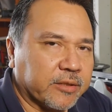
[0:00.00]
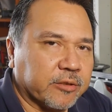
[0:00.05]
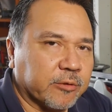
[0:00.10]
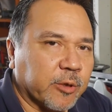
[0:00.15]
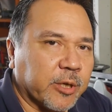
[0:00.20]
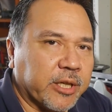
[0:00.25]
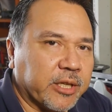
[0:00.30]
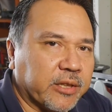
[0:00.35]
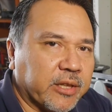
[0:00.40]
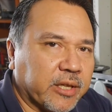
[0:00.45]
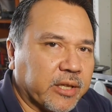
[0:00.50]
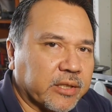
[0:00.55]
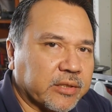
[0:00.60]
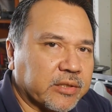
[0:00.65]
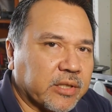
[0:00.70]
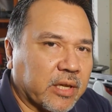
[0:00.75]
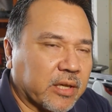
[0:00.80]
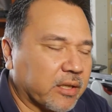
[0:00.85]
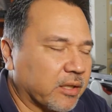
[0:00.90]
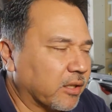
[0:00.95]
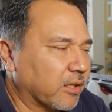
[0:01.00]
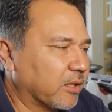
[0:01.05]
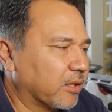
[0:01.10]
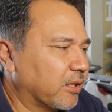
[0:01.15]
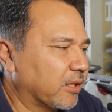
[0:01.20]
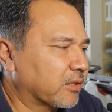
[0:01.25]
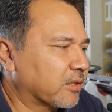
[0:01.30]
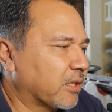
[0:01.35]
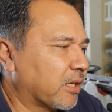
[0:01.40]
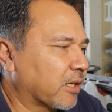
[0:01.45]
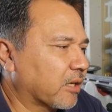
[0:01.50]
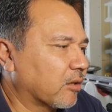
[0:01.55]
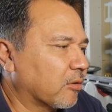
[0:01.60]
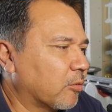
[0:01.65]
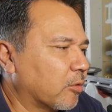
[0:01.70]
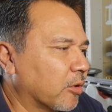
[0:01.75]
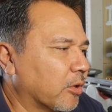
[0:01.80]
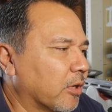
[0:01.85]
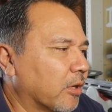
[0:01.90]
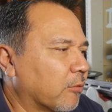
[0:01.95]
or anything. It's not going to
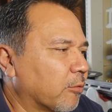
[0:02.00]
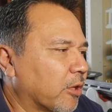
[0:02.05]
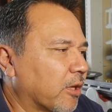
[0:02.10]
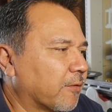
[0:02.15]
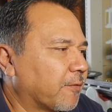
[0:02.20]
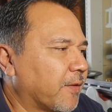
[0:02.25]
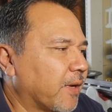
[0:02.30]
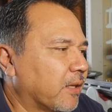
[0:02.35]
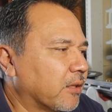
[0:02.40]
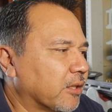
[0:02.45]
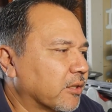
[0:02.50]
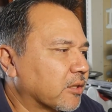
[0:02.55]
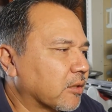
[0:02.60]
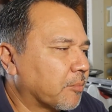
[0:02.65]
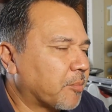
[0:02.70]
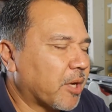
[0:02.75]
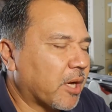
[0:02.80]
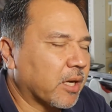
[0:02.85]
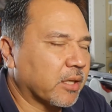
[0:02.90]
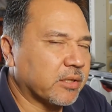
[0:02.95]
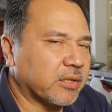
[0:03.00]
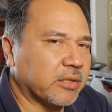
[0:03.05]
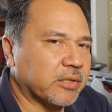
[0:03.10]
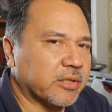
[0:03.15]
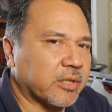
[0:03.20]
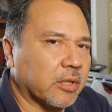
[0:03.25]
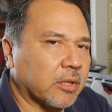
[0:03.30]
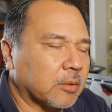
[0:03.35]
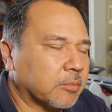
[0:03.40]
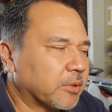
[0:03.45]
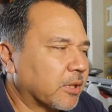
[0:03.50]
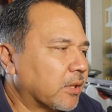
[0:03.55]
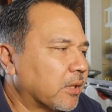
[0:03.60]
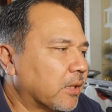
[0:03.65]
work. Well, I found this Epoxy Sculpt,